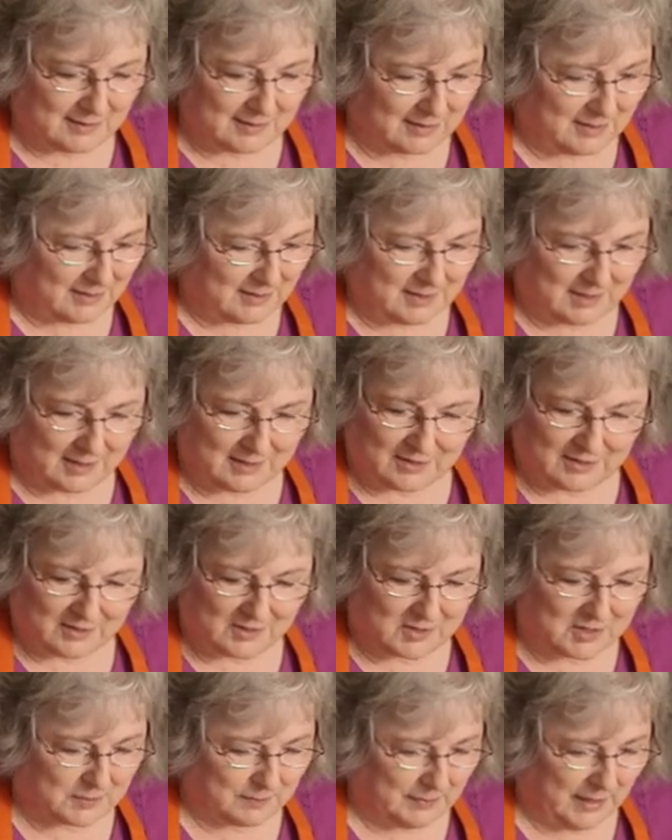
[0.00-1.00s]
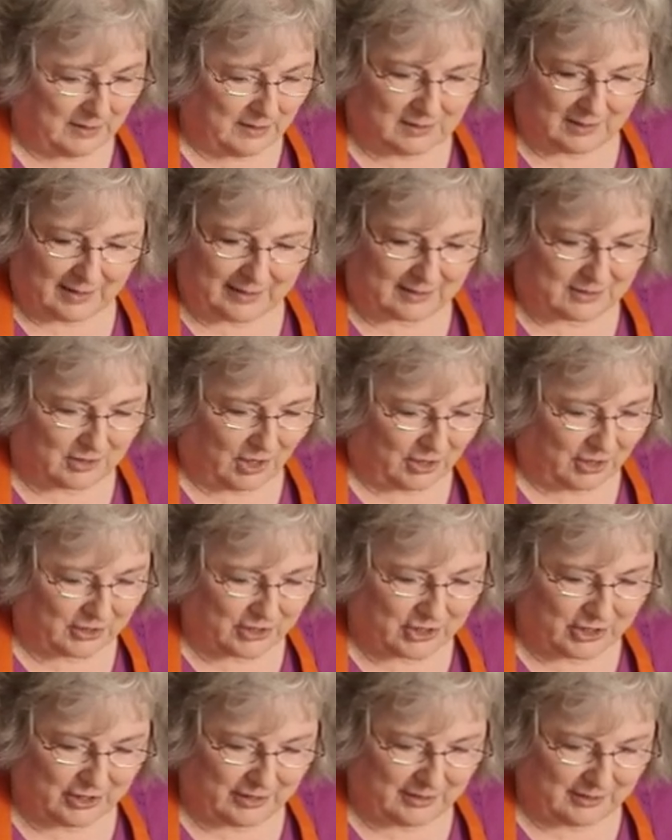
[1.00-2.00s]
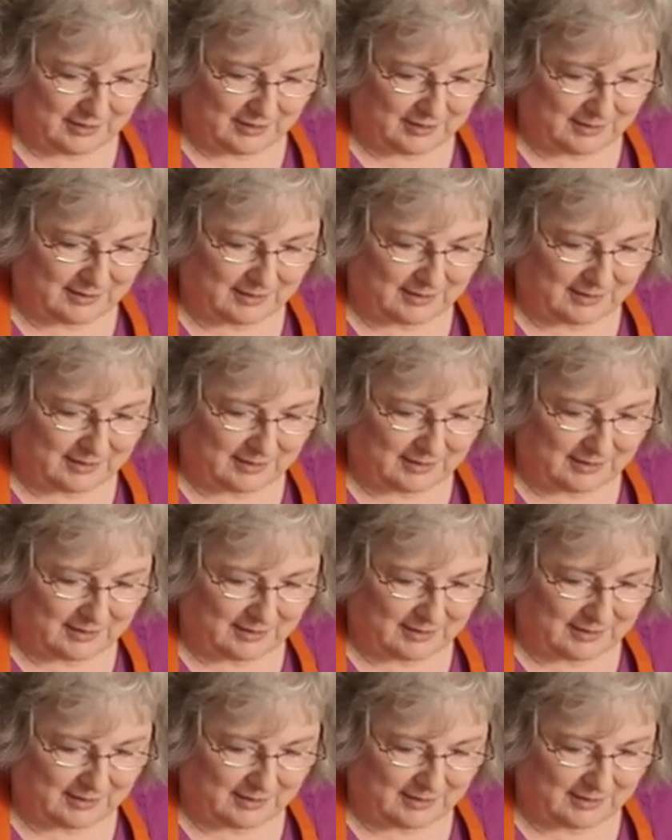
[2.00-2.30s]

This doesn't smell like dog shit.